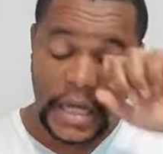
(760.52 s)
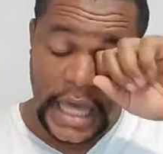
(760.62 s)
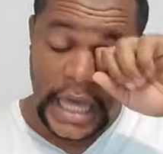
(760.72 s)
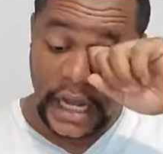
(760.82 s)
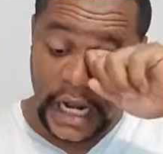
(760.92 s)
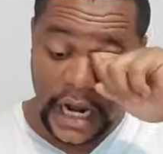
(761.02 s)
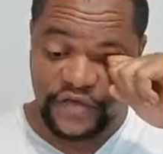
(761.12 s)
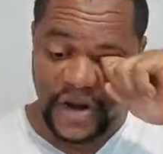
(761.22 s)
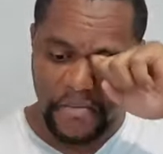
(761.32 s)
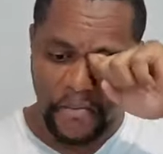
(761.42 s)
a
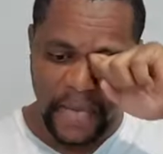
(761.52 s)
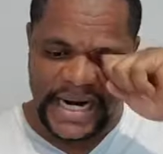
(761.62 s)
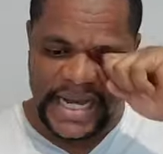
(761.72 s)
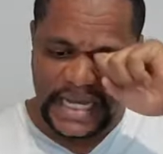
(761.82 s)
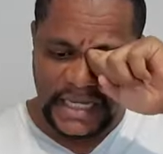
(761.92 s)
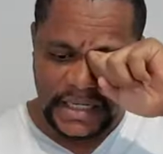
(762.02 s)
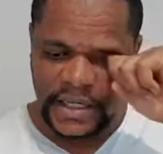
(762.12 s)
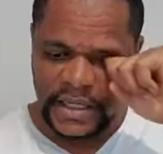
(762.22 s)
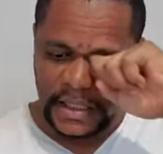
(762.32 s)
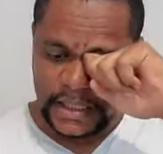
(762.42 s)
country money,
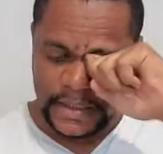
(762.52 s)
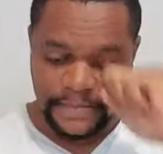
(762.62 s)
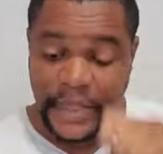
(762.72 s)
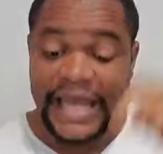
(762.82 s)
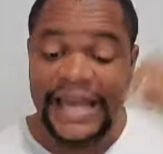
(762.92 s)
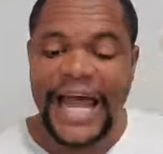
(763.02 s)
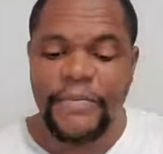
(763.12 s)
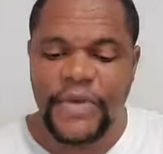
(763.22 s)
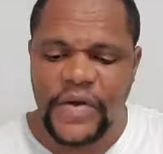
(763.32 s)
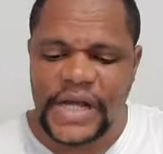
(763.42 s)
in
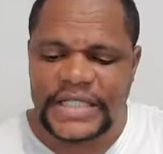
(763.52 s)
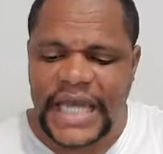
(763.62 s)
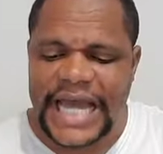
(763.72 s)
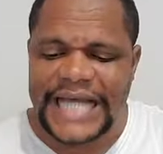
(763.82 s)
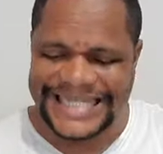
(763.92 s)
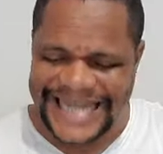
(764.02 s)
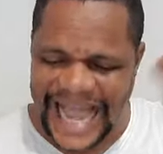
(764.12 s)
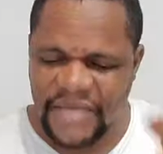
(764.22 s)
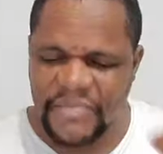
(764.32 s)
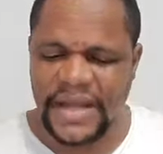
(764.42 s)
Liberia's case,
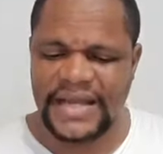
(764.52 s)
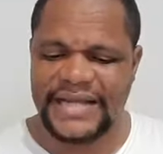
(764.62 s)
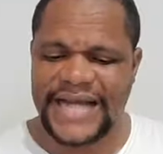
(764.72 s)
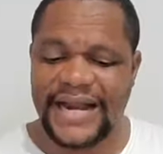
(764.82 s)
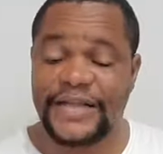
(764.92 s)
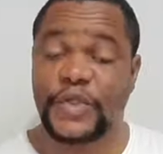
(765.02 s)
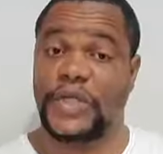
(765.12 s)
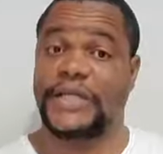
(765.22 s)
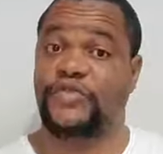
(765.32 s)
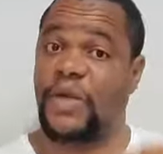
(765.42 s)
$9 million to
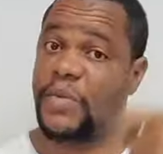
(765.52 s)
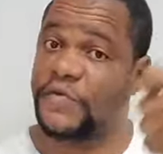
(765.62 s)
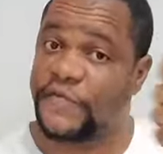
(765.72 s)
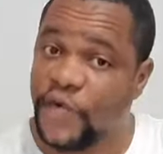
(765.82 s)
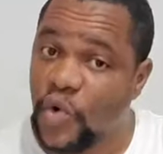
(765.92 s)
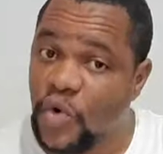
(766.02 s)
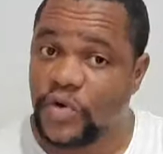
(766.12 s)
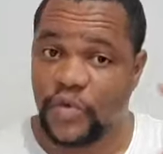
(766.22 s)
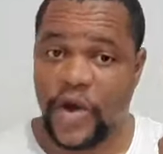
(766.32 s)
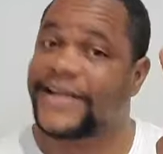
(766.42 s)
distribute
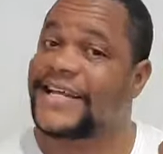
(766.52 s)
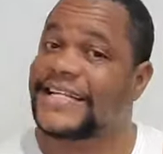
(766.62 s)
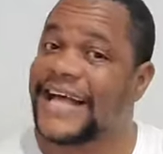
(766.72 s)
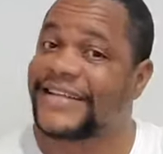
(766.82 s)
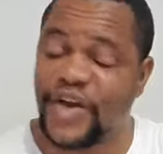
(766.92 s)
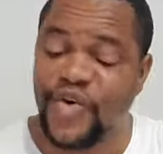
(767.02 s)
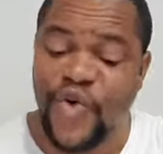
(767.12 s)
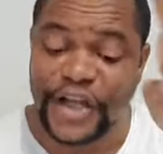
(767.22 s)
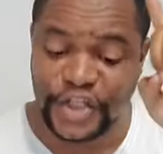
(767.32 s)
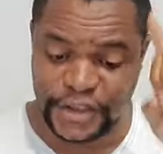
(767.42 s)
food? Rodney's asking
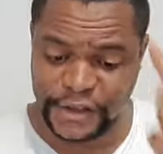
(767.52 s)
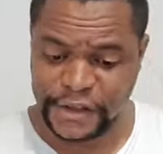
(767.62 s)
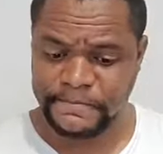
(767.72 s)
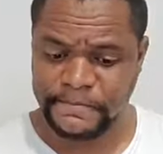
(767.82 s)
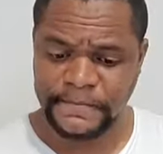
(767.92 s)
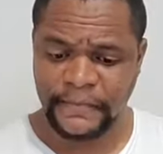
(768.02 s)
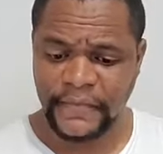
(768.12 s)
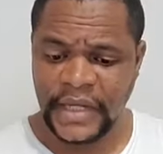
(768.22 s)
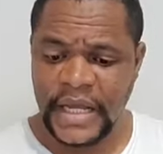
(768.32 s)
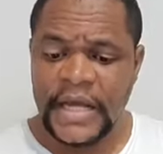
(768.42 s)
questions.
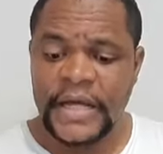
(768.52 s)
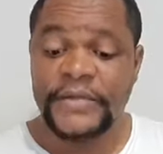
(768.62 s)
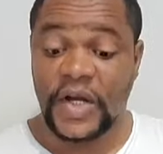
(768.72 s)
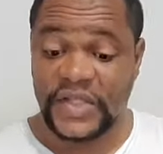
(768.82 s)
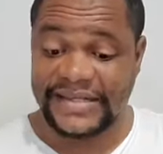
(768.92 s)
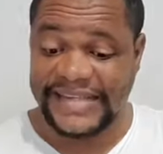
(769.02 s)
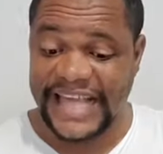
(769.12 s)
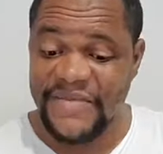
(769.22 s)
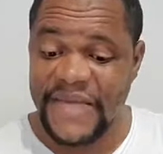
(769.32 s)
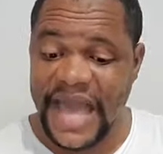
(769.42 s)
Does the
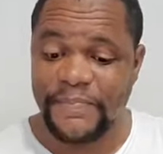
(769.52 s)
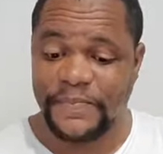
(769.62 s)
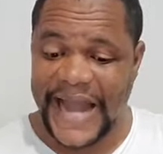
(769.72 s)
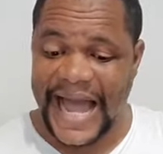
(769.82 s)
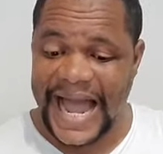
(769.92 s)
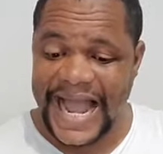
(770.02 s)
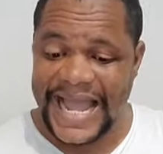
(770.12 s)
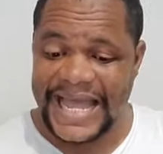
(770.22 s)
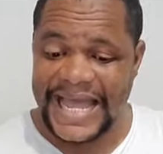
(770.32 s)
same apply